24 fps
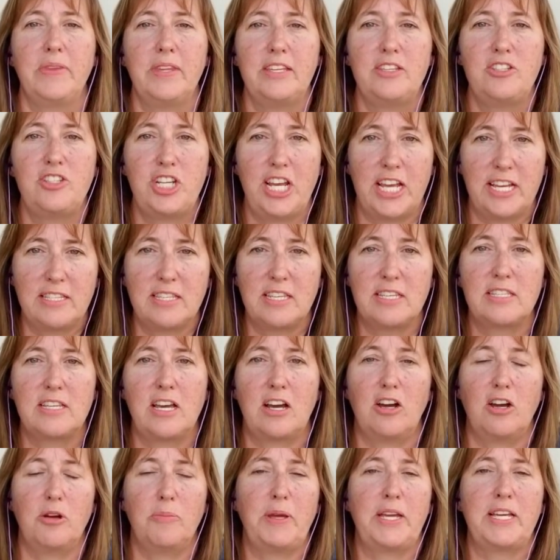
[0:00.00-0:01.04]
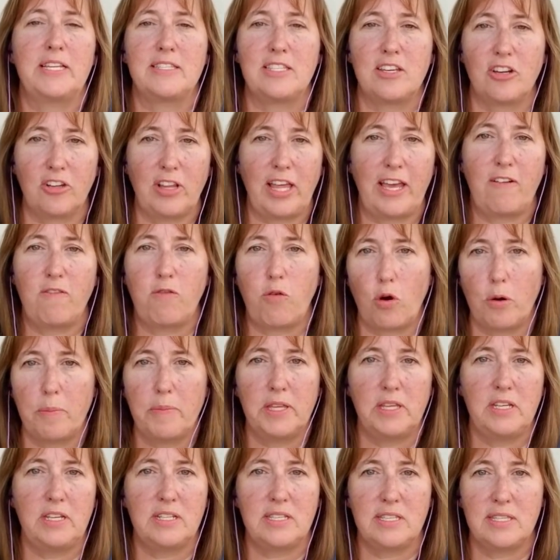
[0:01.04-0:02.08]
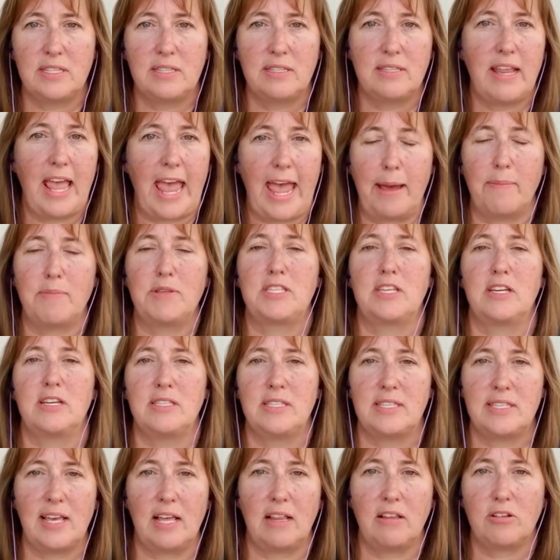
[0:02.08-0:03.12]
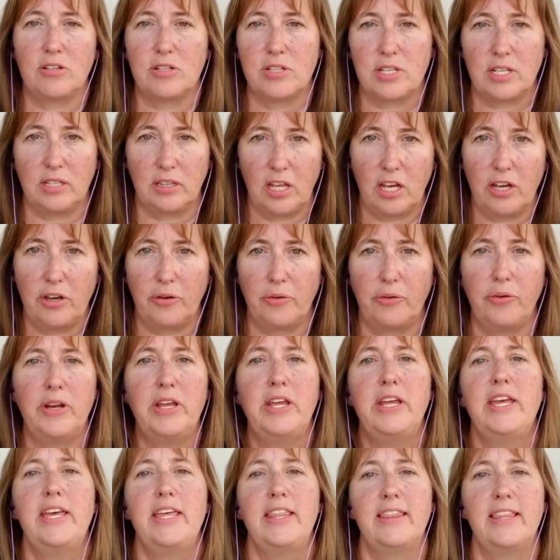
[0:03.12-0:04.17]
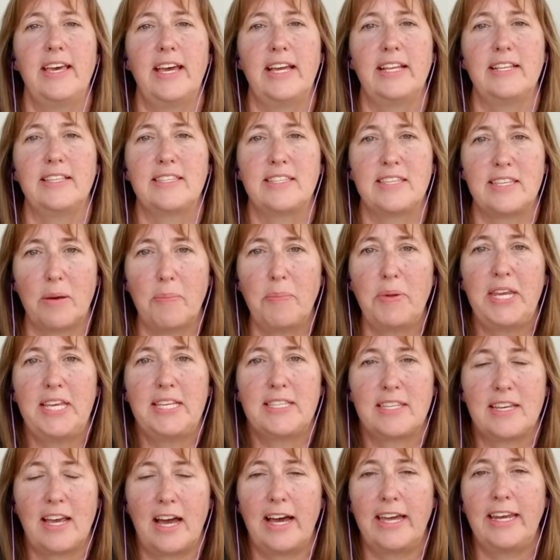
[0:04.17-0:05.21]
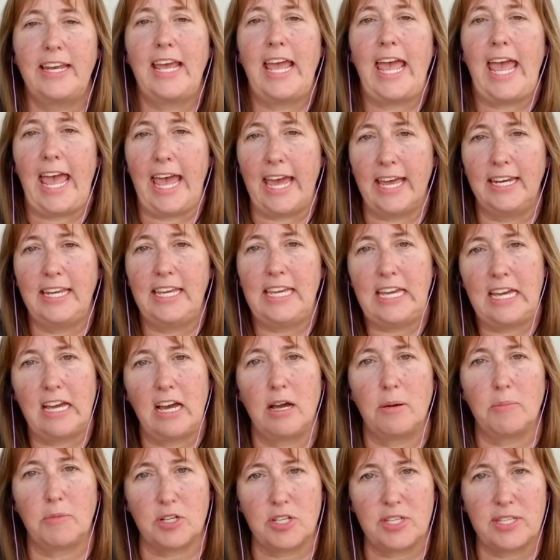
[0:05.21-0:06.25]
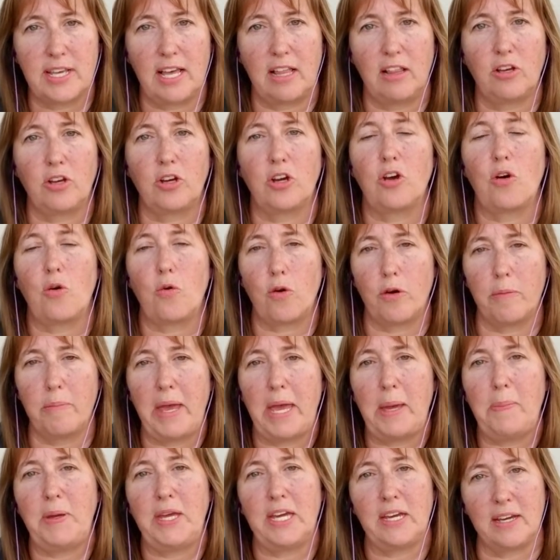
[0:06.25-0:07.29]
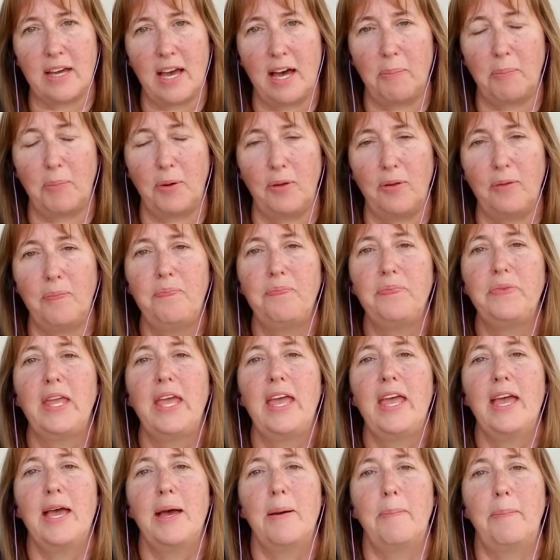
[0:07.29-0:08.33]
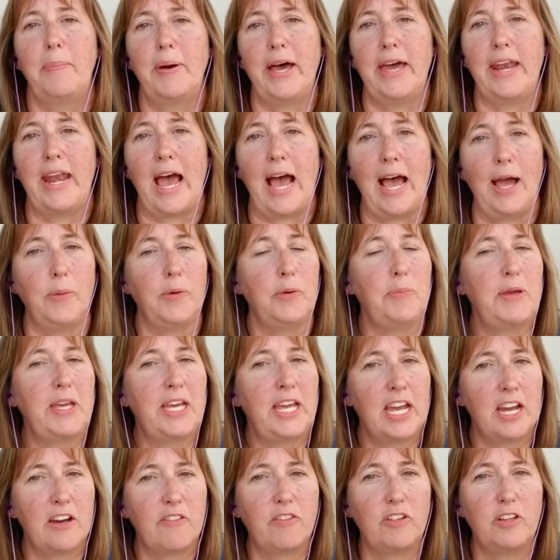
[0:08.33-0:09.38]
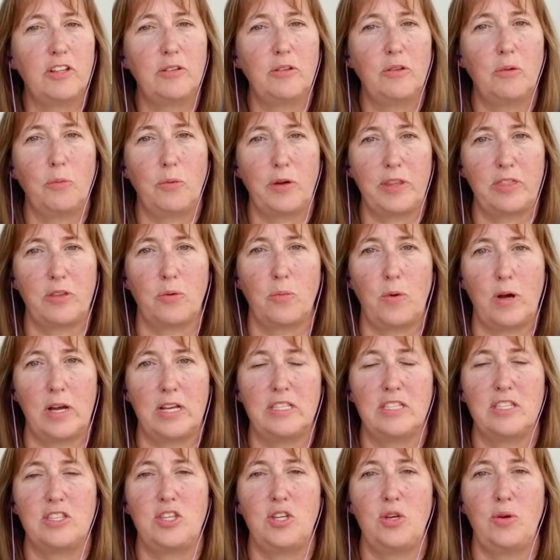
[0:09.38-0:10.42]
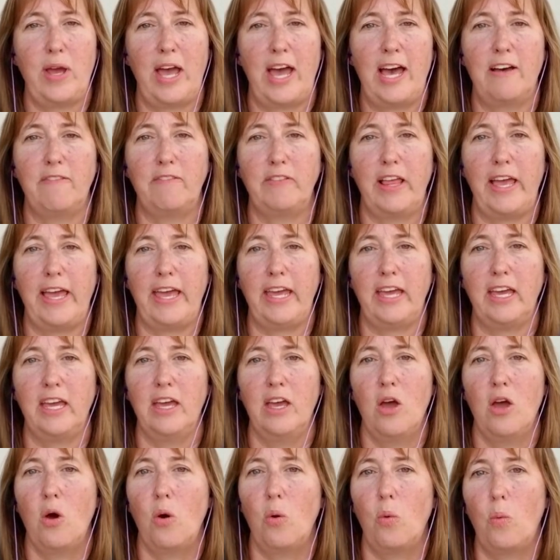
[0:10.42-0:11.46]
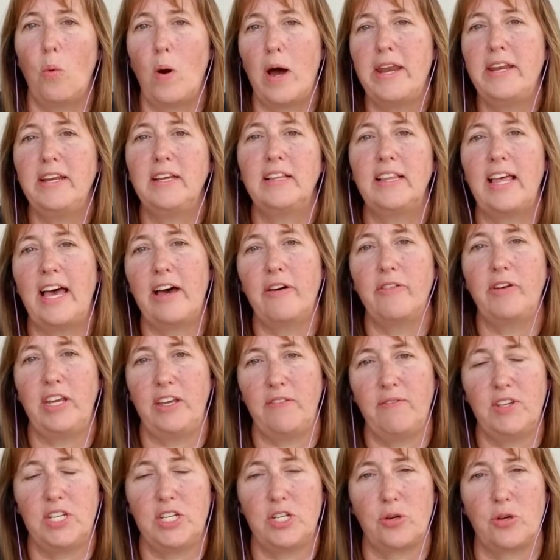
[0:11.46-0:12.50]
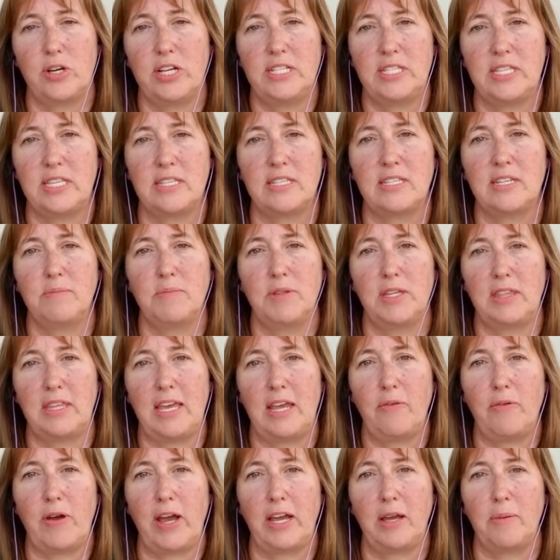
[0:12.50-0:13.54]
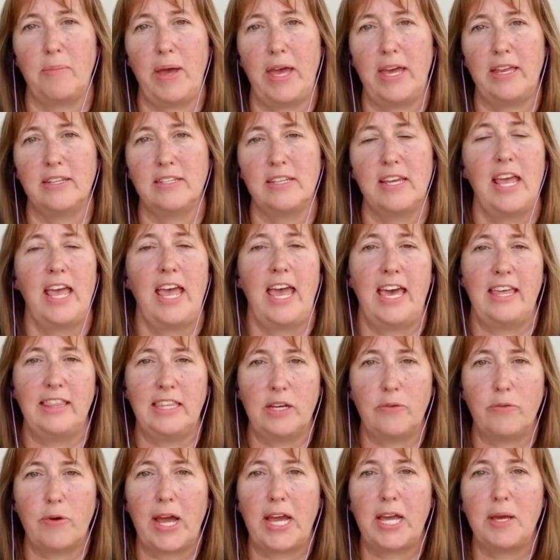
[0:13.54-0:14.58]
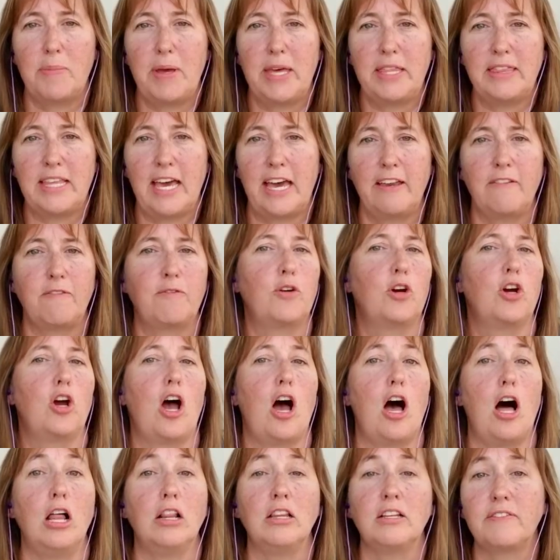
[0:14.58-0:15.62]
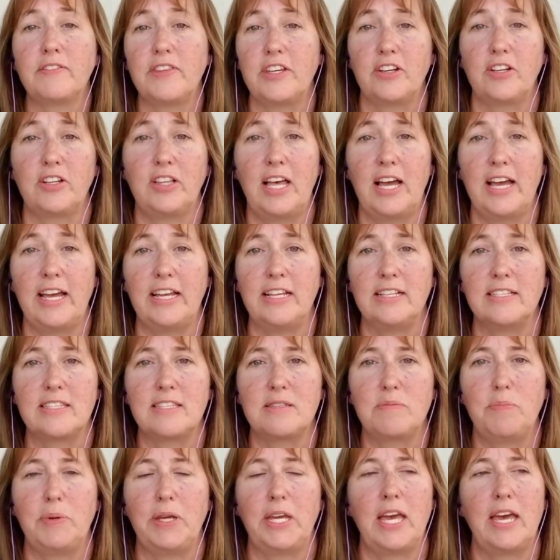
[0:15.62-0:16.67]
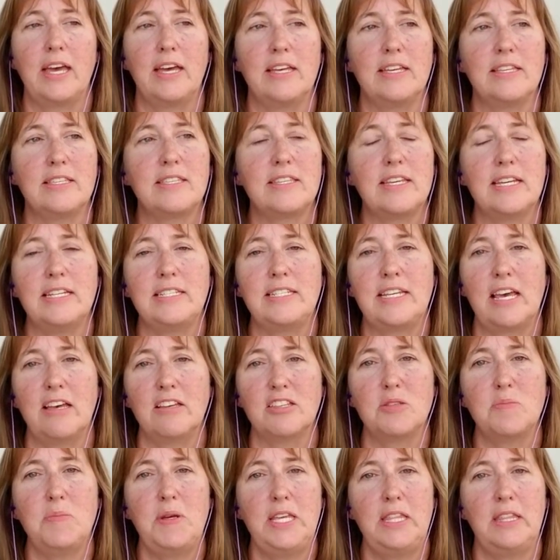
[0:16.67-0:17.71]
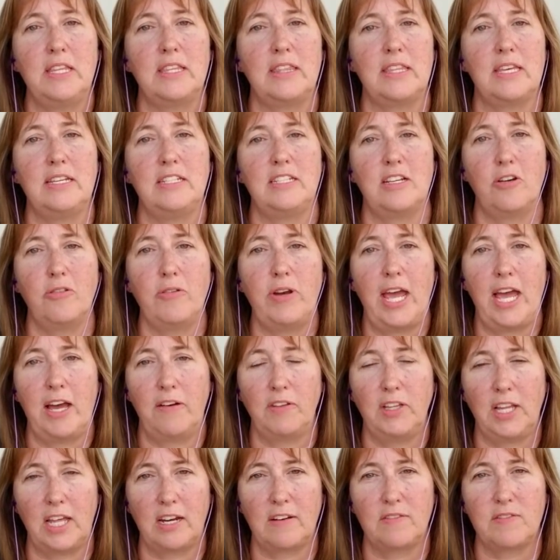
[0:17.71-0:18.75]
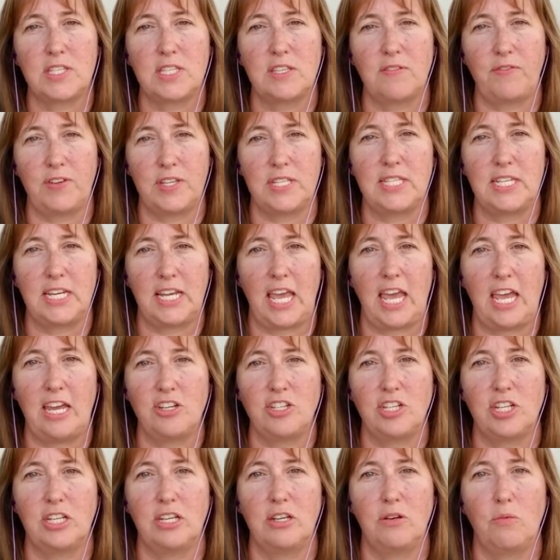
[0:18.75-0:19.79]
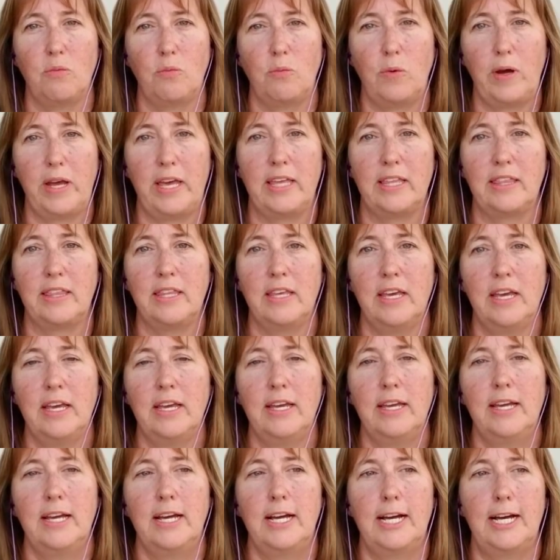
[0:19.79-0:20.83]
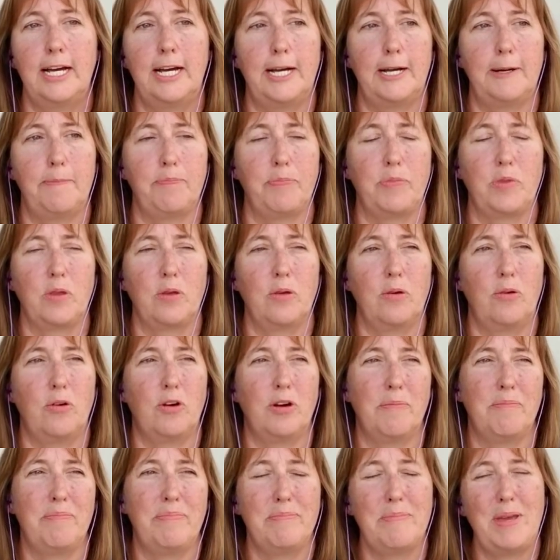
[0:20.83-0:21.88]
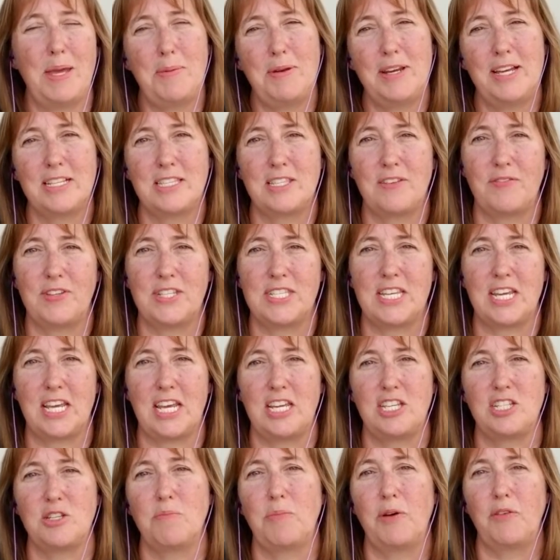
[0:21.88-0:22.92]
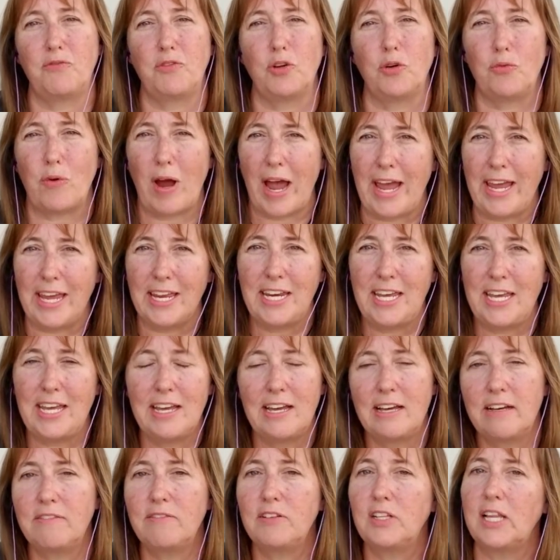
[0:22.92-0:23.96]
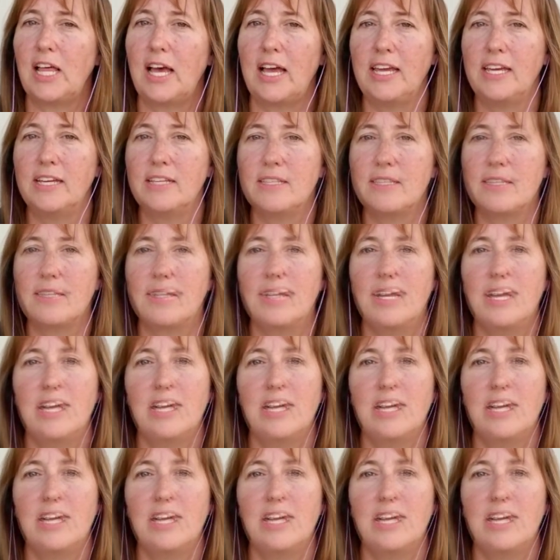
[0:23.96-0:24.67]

Chances are, because there are like 4 million Amazon sellers alone, that somebody's got an e-commerce seller or maybe a couple. But I would be careful with the ones who have like one cloud inventory system that they recommend. And they recommend that for all of their clients, because it tells me that they don't have a lot of sophistication with, or maybe not sophistication, but variety of clients.